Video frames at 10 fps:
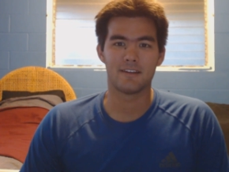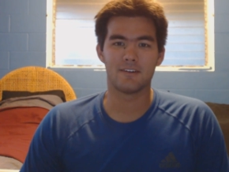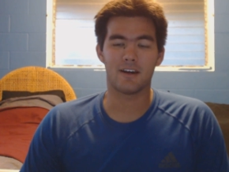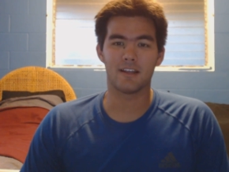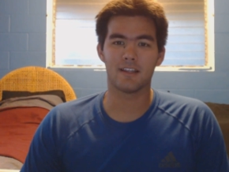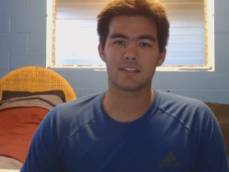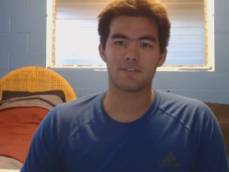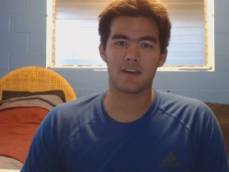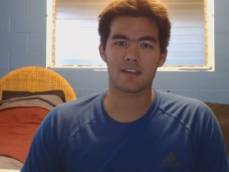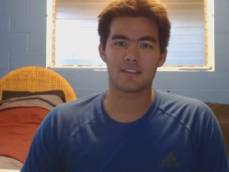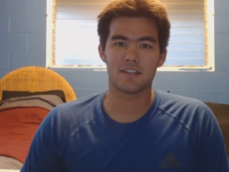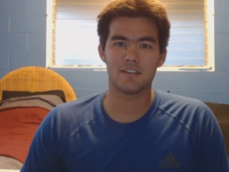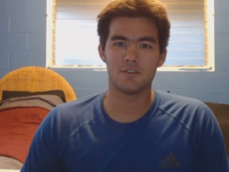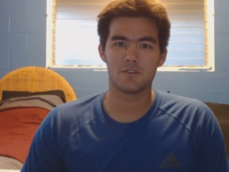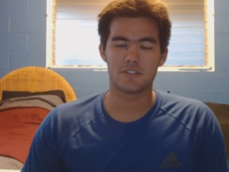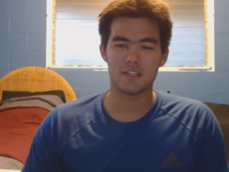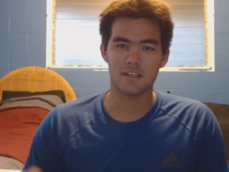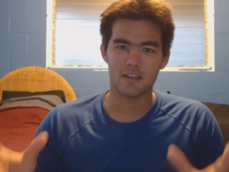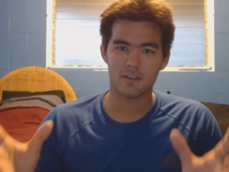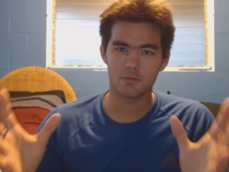you know, I like the fact that they use the
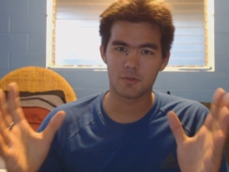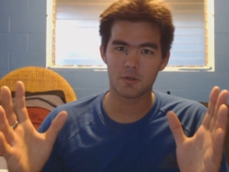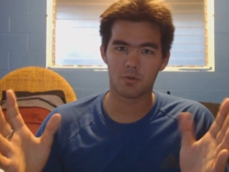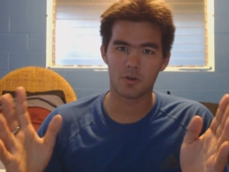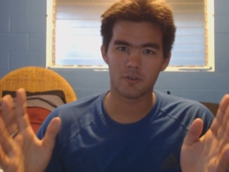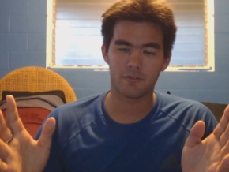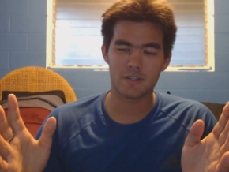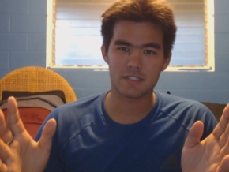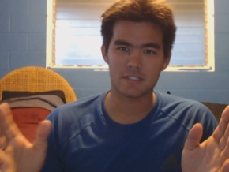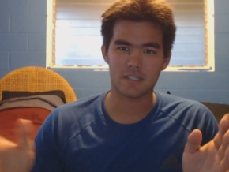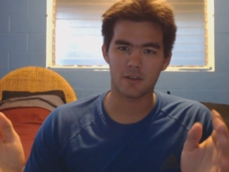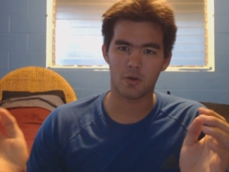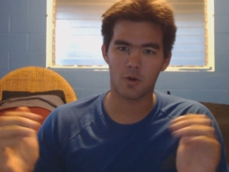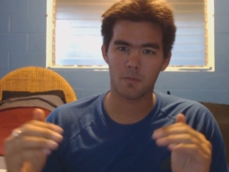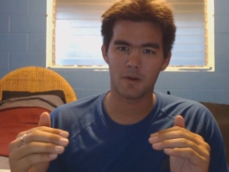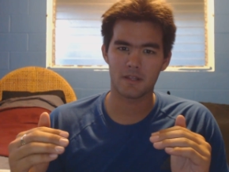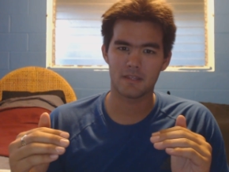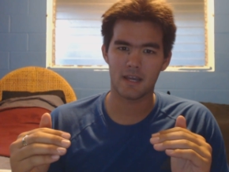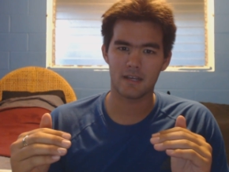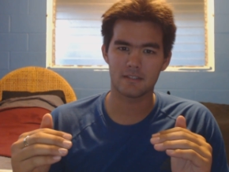real world physics and incorporate
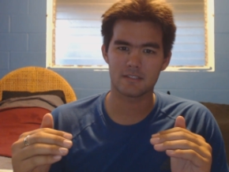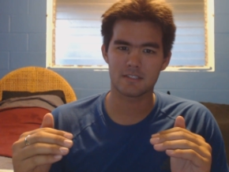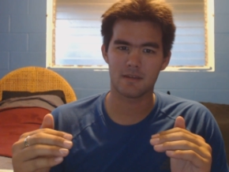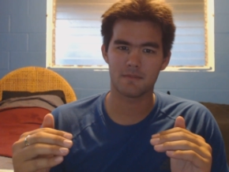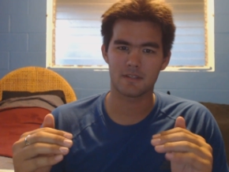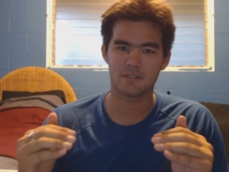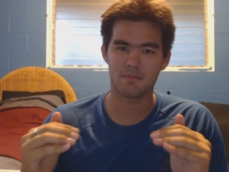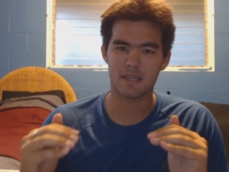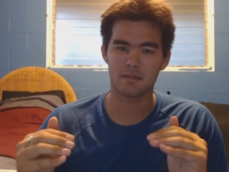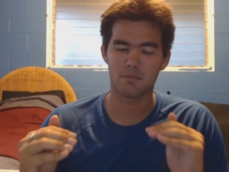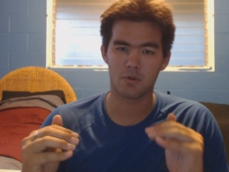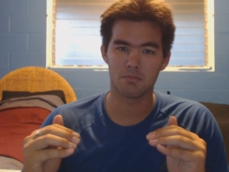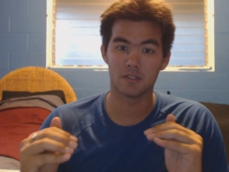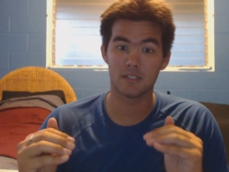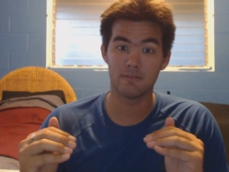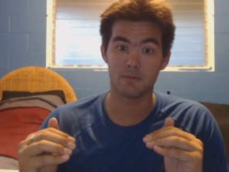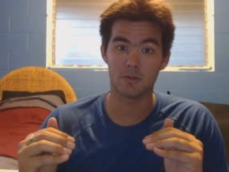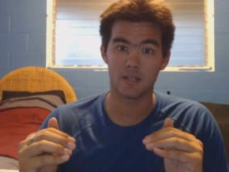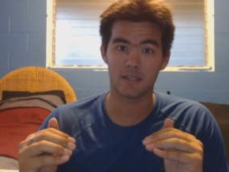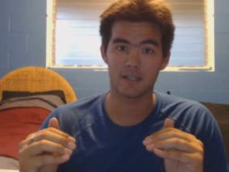that into something to make it more
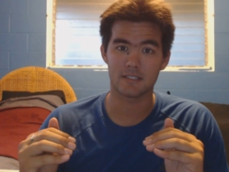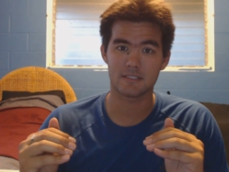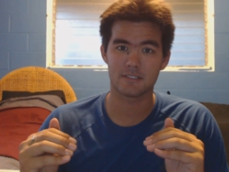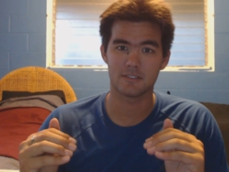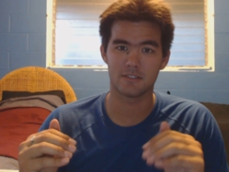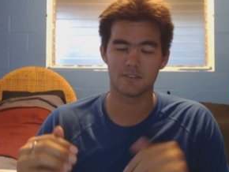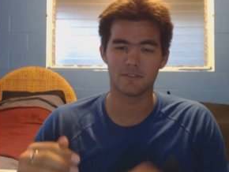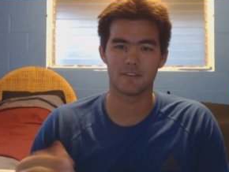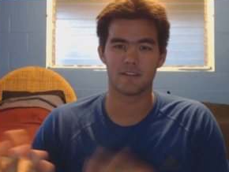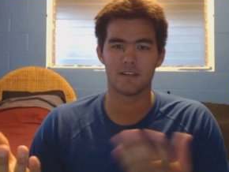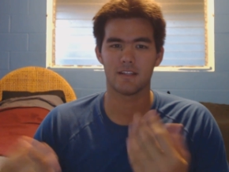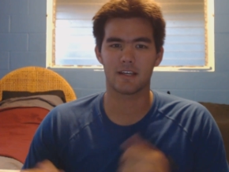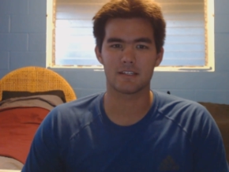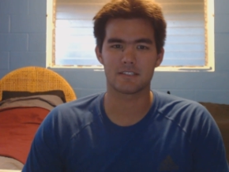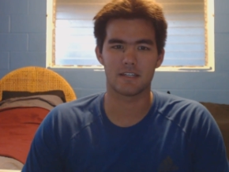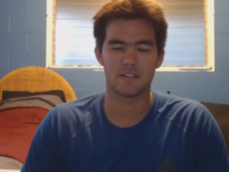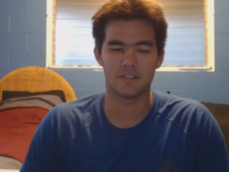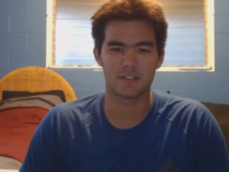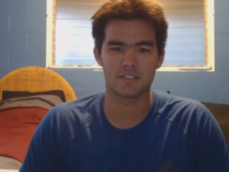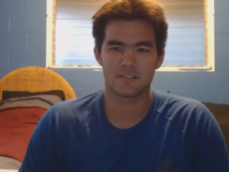believable, I guess. So, like I said, you
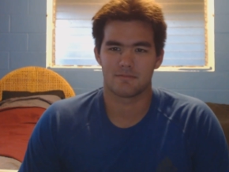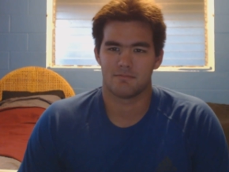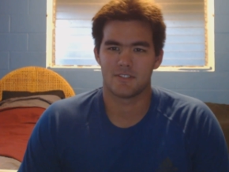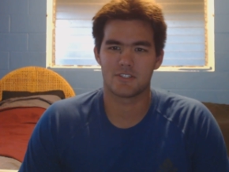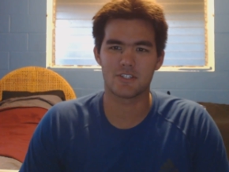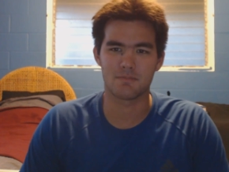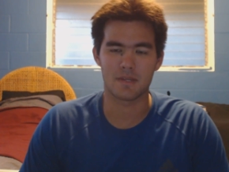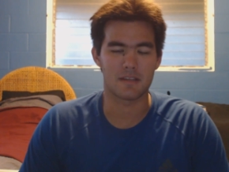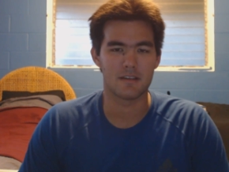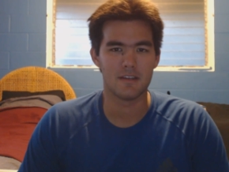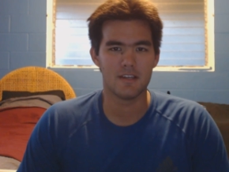know, it's just me.